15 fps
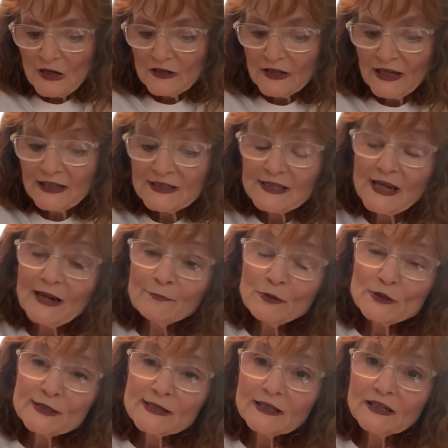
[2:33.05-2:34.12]

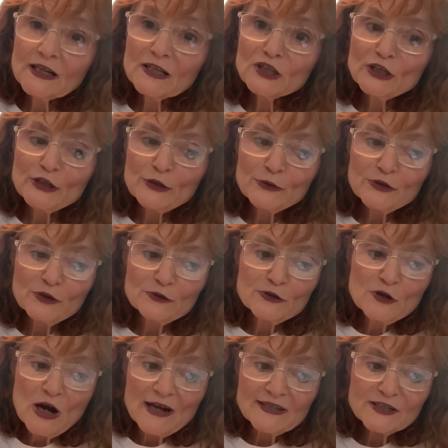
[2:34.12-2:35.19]
Examples could include you're
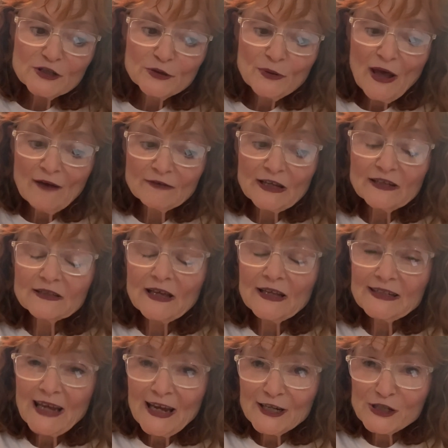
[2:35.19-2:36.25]
trying to have an
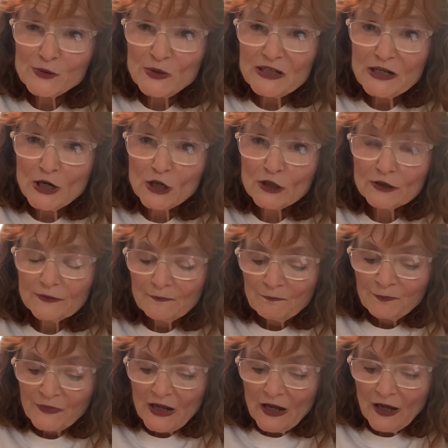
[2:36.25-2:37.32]
ex return
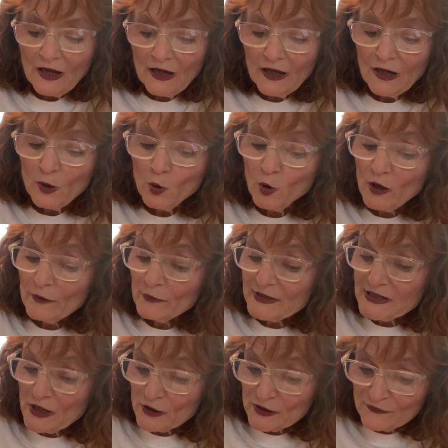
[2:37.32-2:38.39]
or a
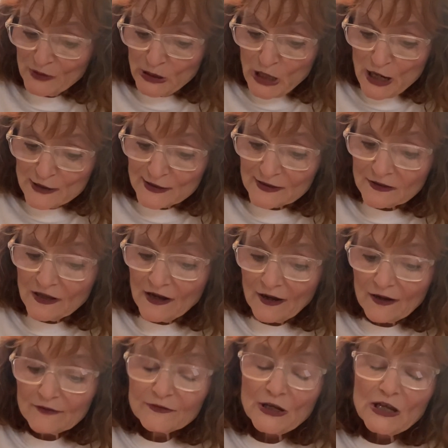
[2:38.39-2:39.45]
return of a lost
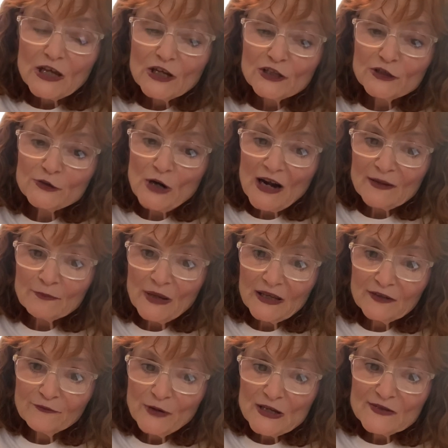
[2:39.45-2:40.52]
love. You try to
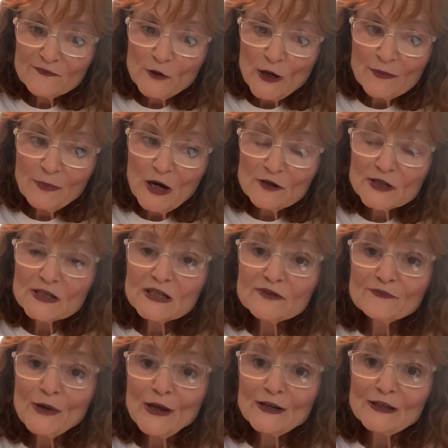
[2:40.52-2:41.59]
manifest for a person to
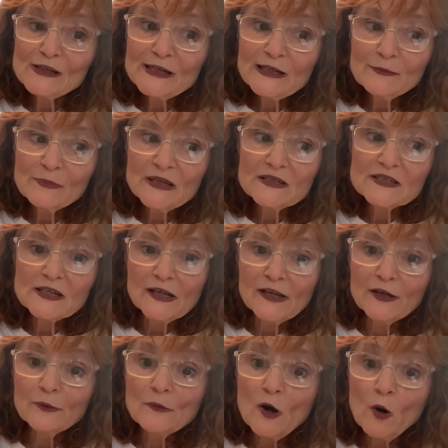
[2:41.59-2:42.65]
finally commit to
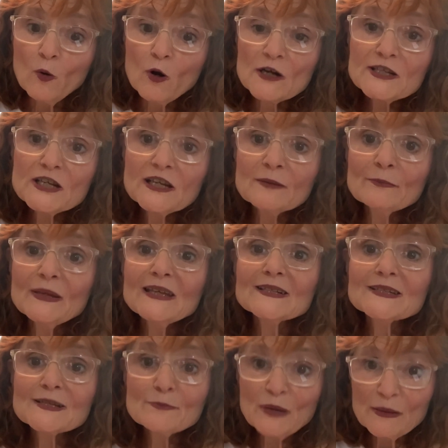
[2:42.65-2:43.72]
you or to commit
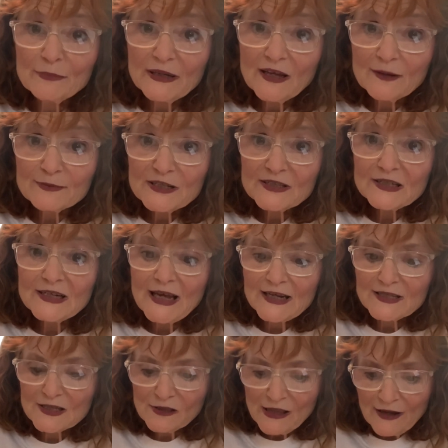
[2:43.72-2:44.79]
to bumping up to the
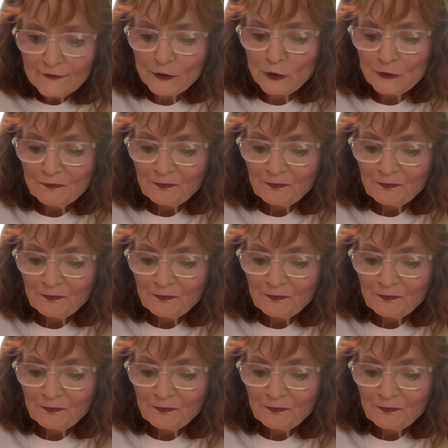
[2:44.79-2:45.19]
next level.